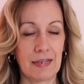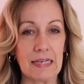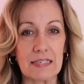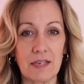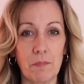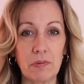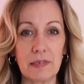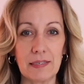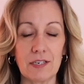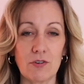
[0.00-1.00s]
it's
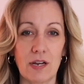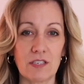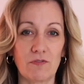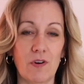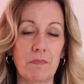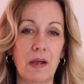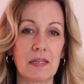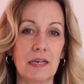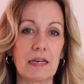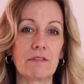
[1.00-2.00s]
completely transformed my
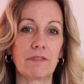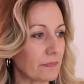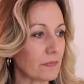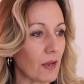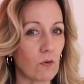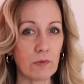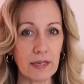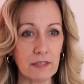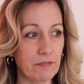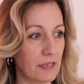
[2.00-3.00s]
life.
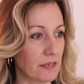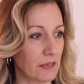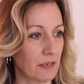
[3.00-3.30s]
Relevant.